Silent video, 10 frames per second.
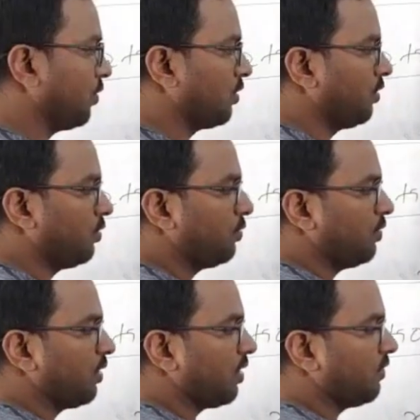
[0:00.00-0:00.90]
what we'll do,
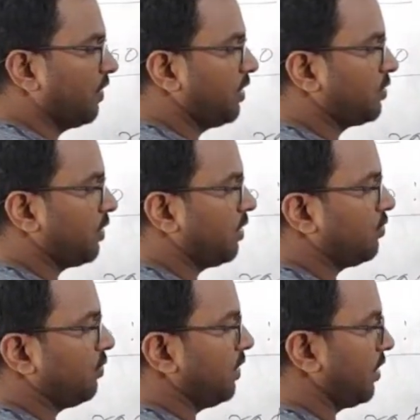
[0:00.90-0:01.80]
we'll convert this one
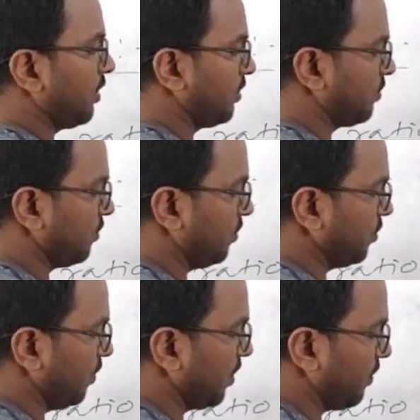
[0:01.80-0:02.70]
into meter. So
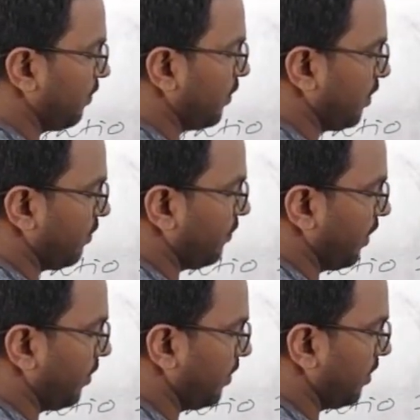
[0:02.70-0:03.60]
this will become
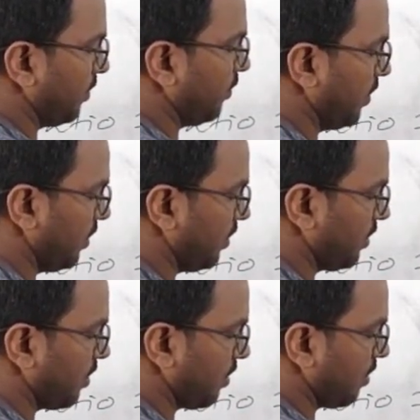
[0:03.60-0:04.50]
500 by
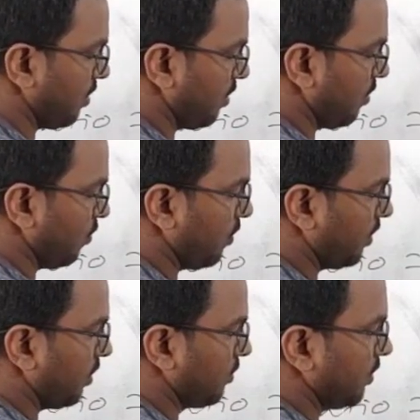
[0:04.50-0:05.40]

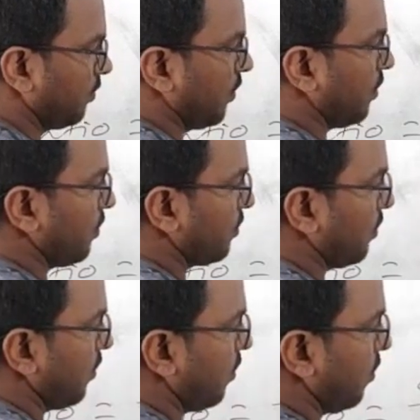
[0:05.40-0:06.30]
1000 because
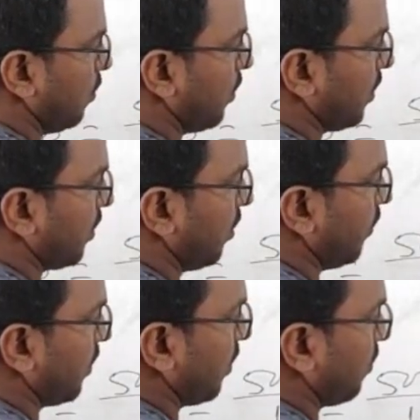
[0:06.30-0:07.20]
1
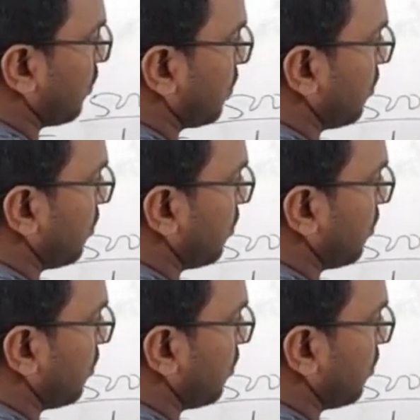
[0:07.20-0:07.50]
kilometer equals